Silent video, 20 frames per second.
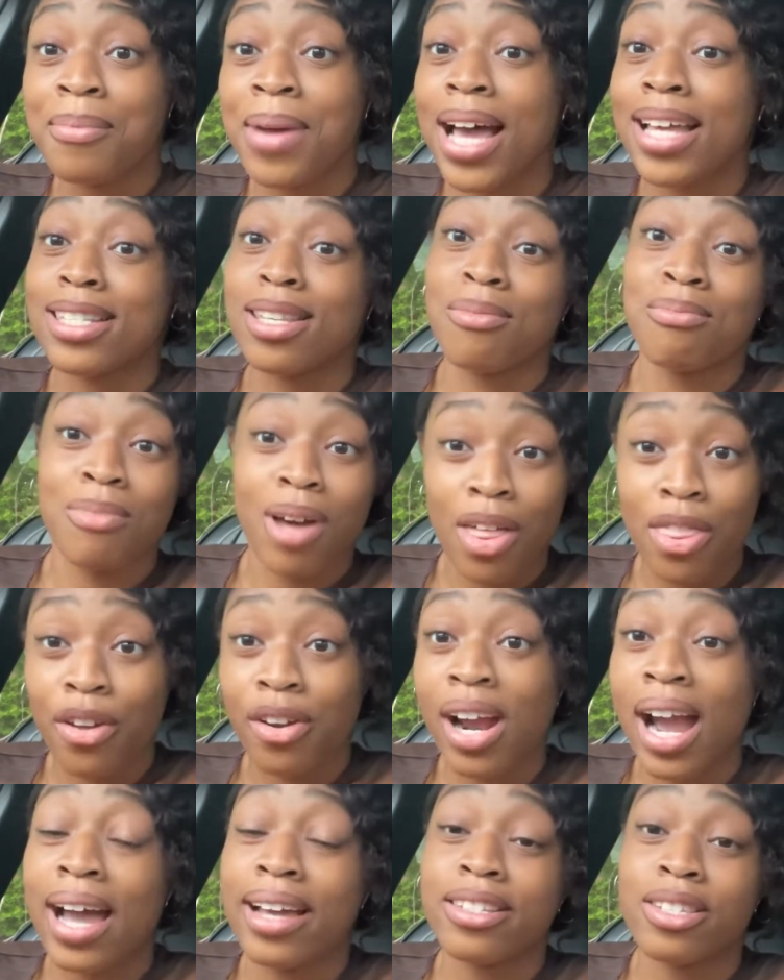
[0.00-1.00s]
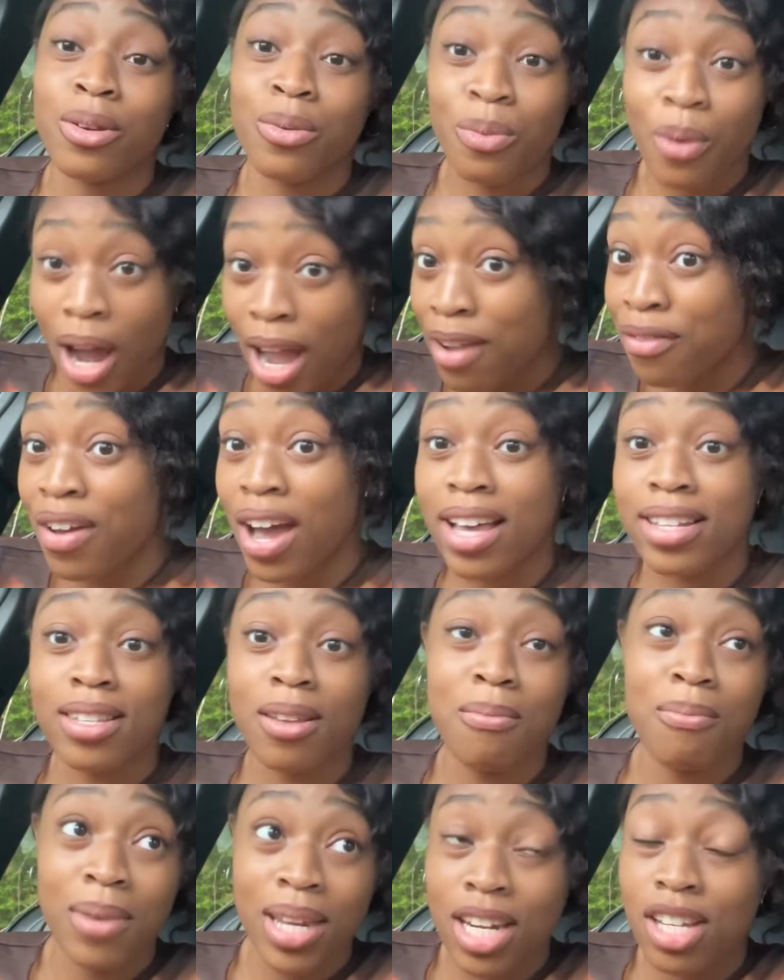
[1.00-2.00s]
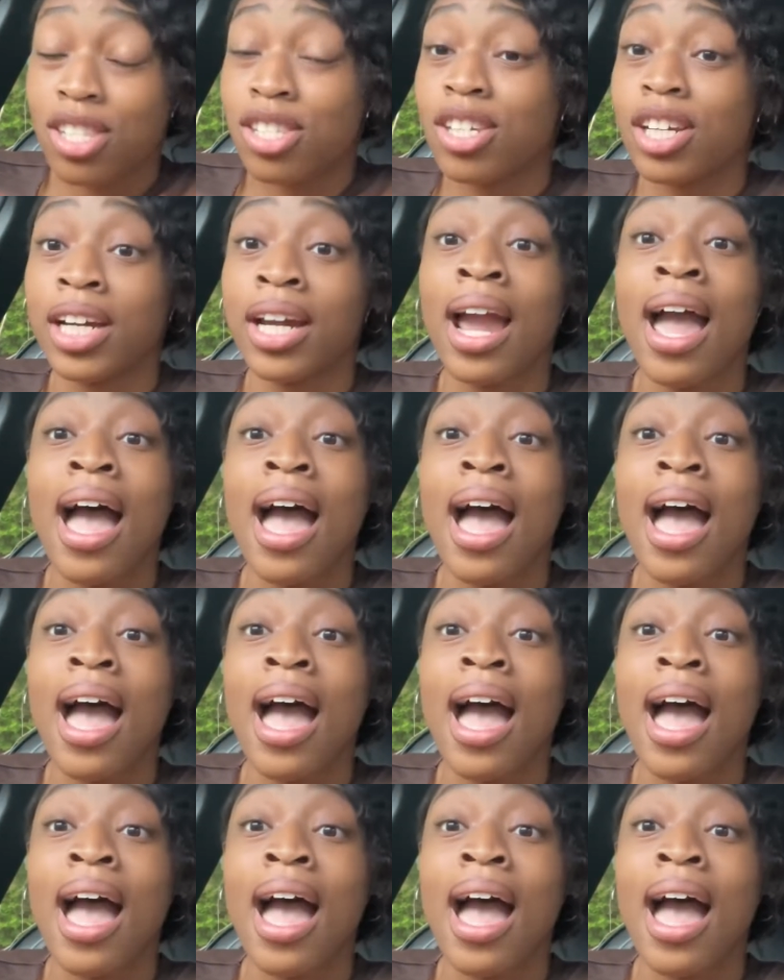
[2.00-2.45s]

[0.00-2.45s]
as a mother, as a wife, as a minister.